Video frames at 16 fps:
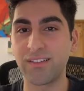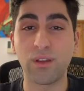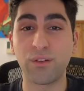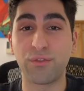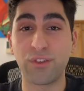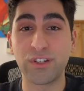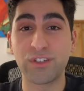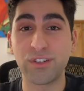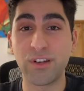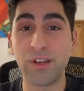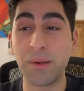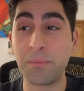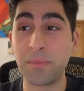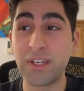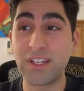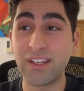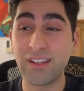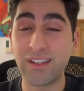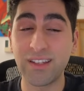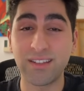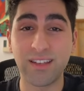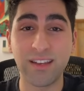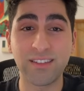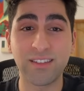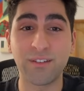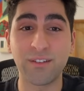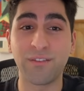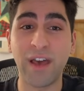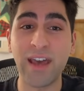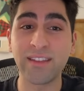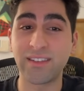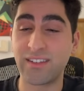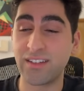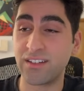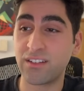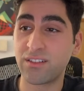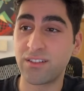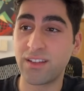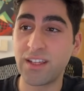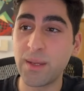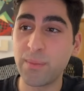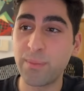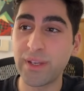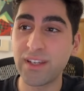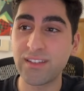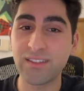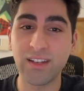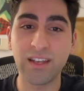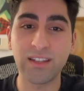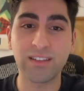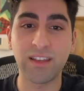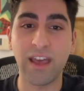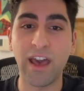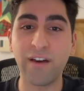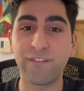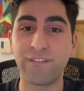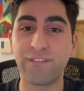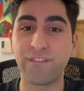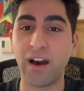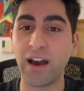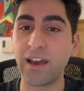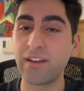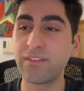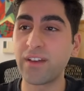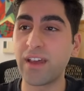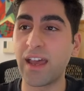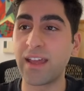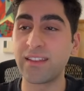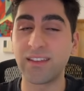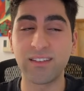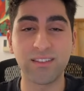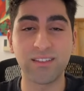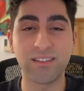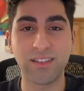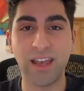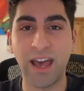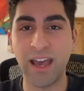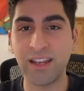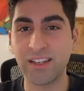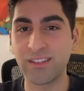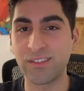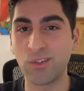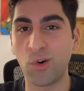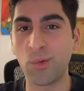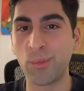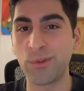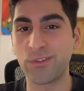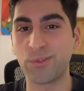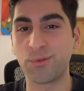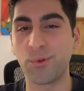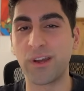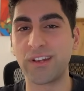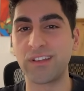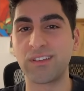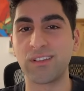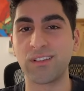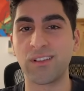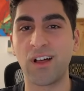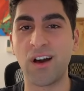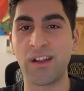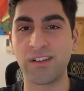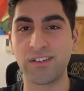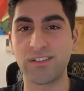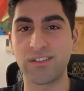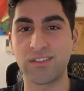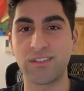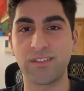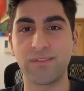Fischer immediately takes advantage, leaping his knight to f5, and his attack is almost ready to launch.